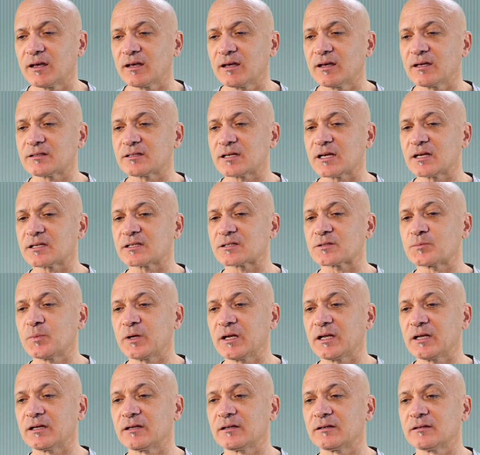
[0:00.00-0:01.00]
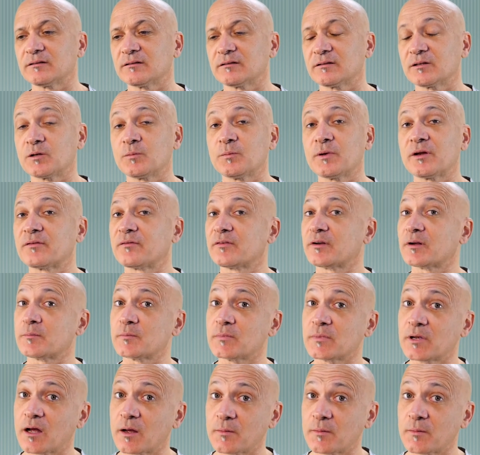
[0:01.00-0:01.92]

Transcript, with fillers: It takes being a little bit of an